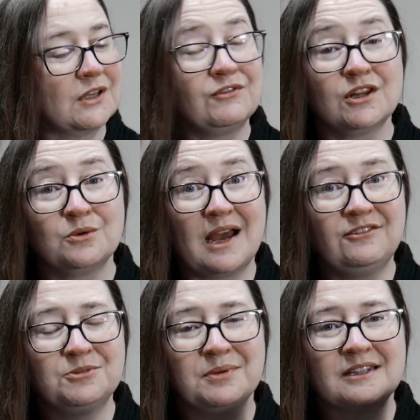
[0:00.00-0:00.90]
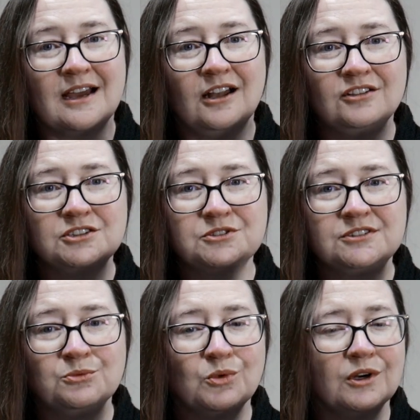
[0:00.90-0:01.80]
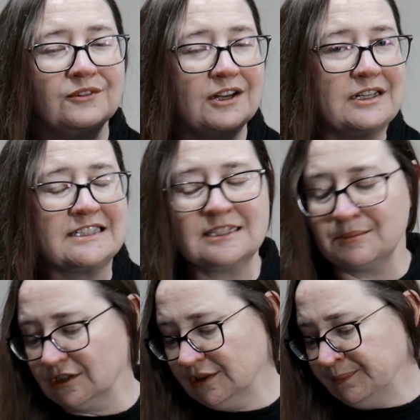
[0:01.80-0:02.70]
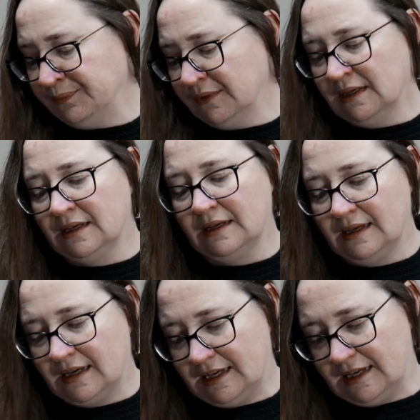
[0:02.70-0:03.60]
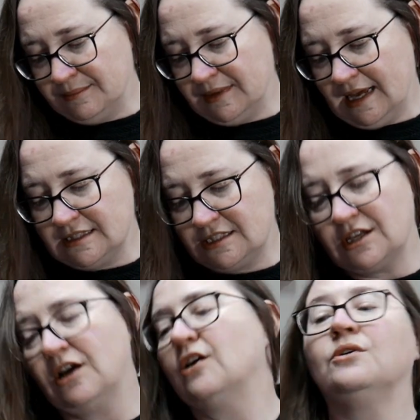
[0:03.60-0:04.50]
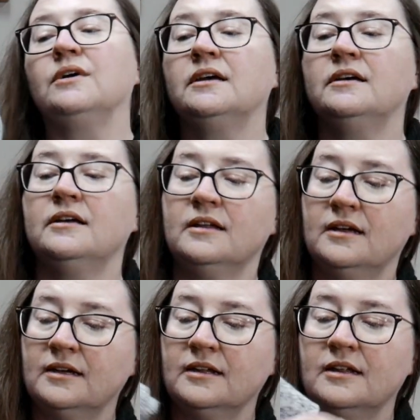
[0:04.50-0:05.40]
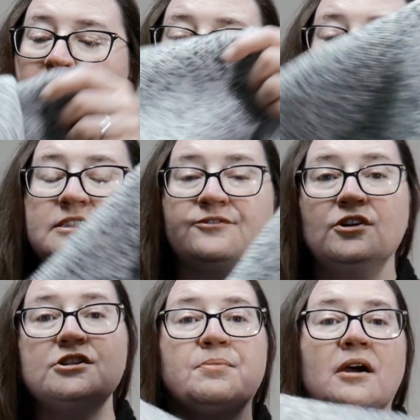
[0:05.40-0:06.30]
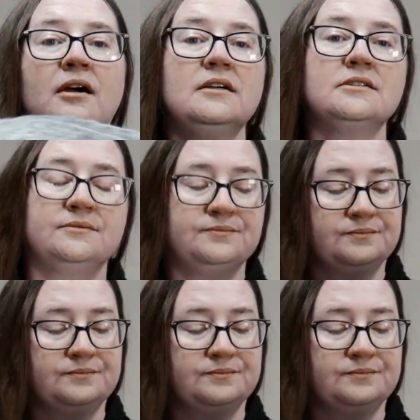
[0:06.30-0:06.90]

weft, but the colors were very similar. And so this first part